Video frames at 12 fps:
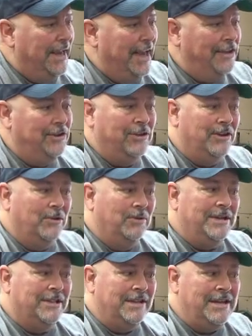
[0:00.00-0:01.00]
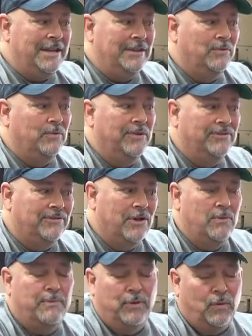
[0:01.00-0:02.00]
And you can only clean it with
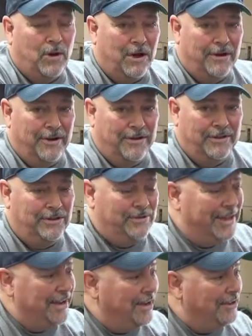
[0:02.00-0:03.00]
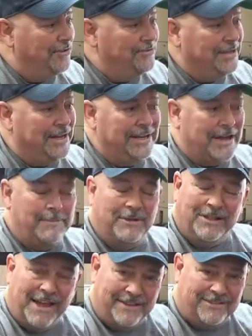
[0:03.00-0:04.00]
soap and water. You cannot use any type
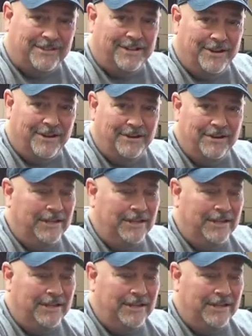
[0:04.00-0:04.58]
of glass cleaner,